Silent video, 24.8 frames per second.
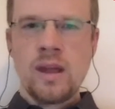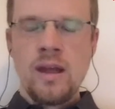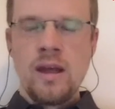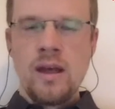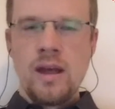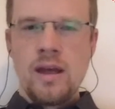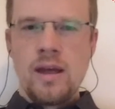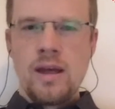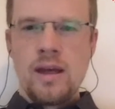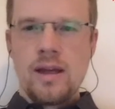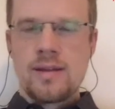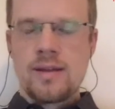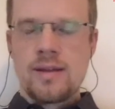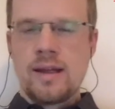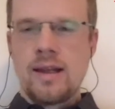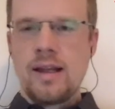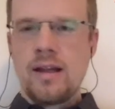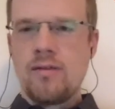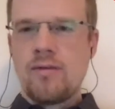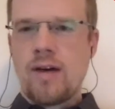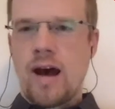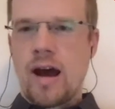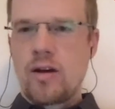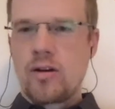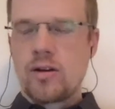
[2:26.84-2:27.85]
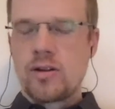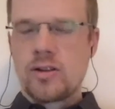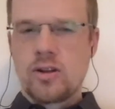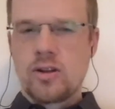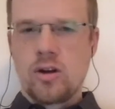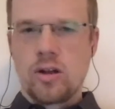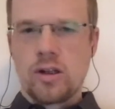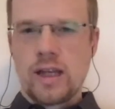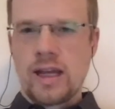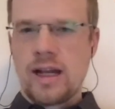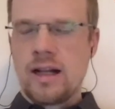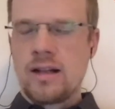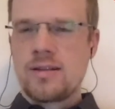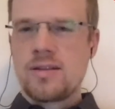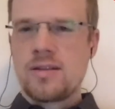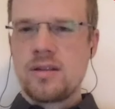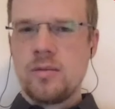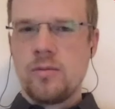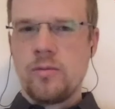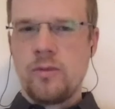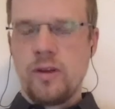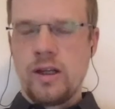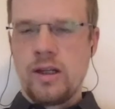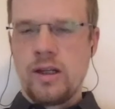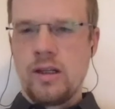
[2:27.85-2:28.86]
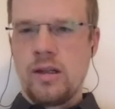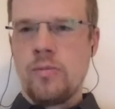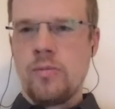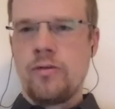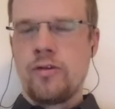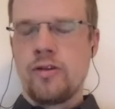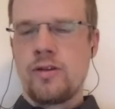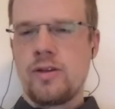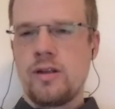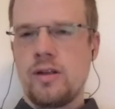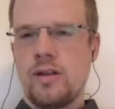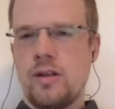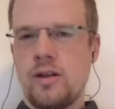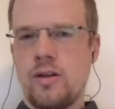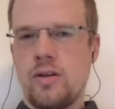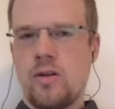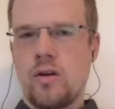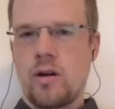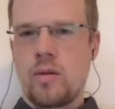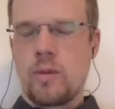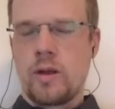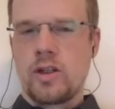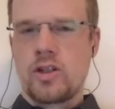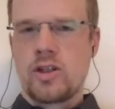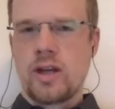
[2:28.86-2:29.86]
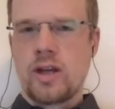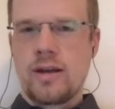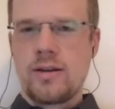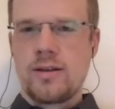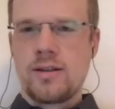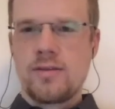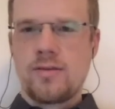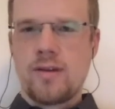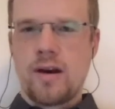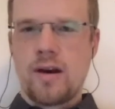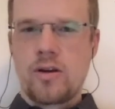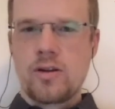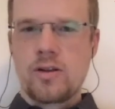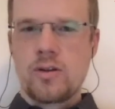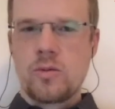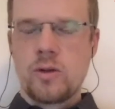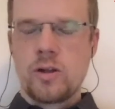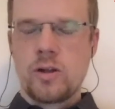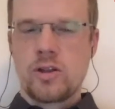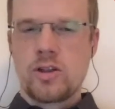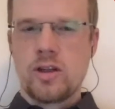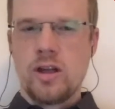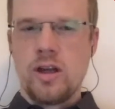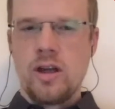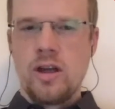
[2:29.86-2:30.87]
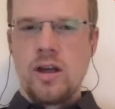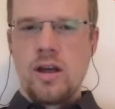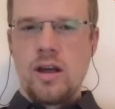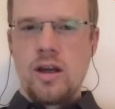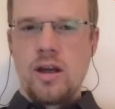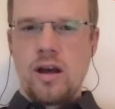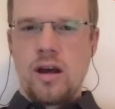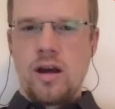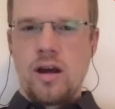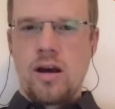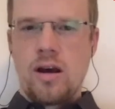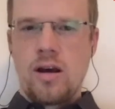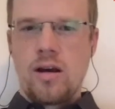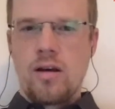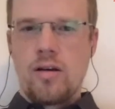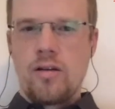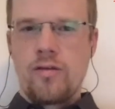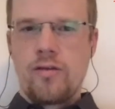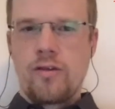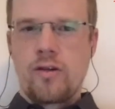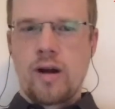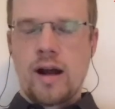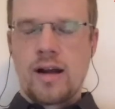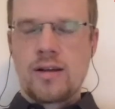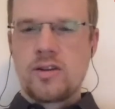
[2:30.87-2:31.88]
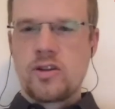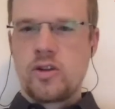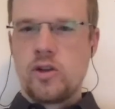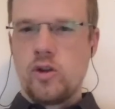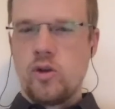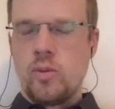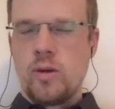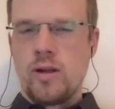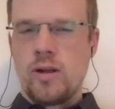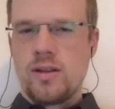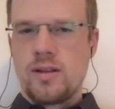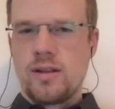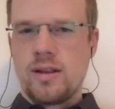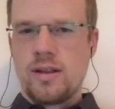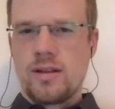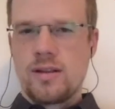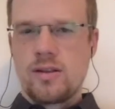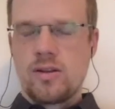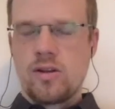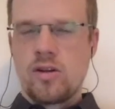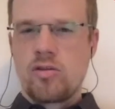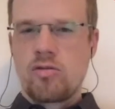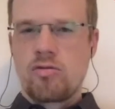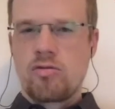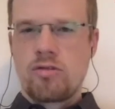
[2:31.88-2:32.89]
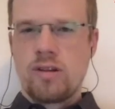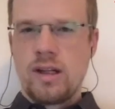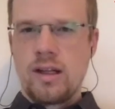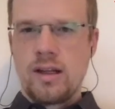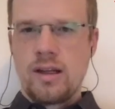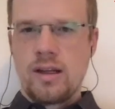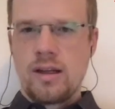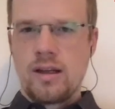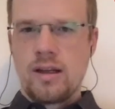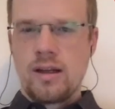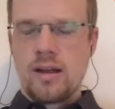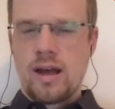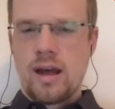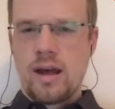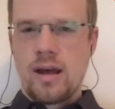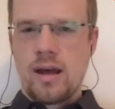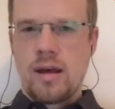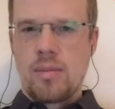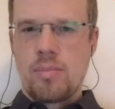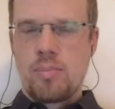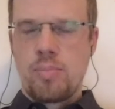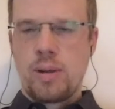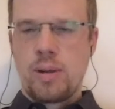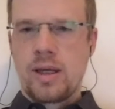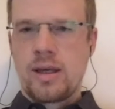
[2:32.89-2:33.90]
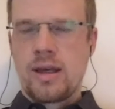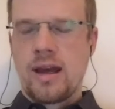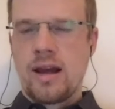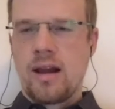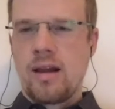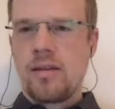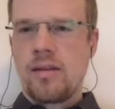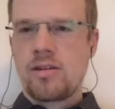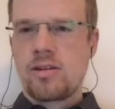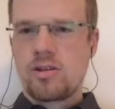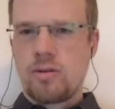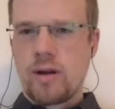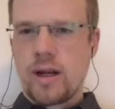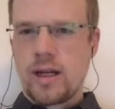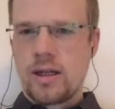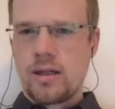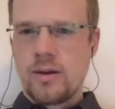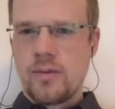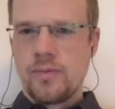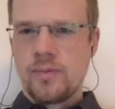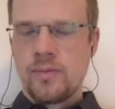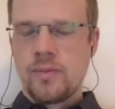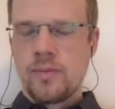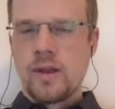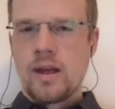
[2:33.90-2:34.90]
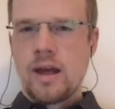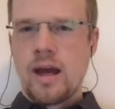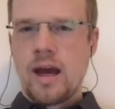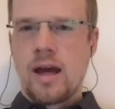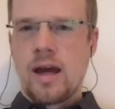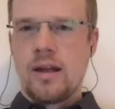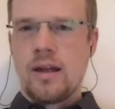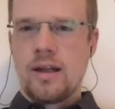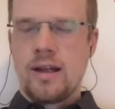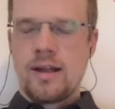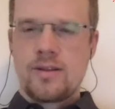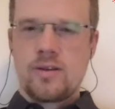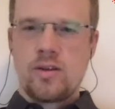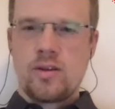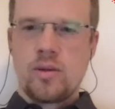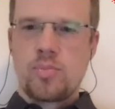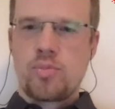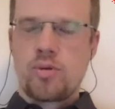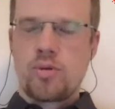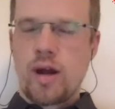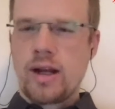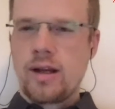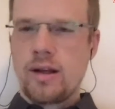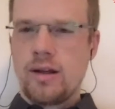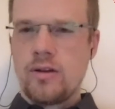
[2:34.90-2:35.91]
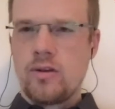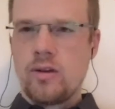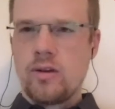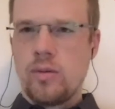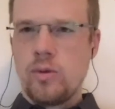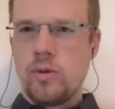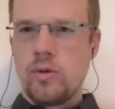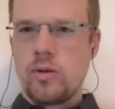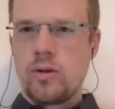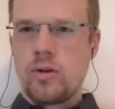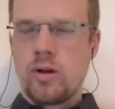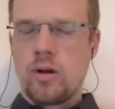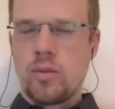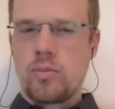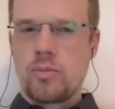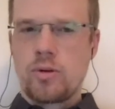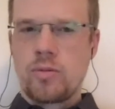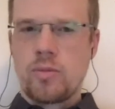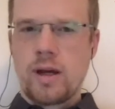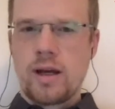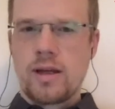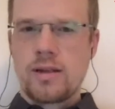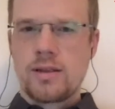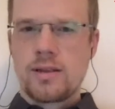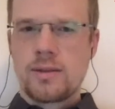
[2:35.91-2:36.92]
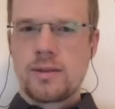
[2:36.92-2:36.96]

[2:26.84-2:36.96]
It's a little virus called LCMV, lymphocytic chorioamnionitis virus, which for us humans is not really a big health threat unless you're pregnant or immunocompromised.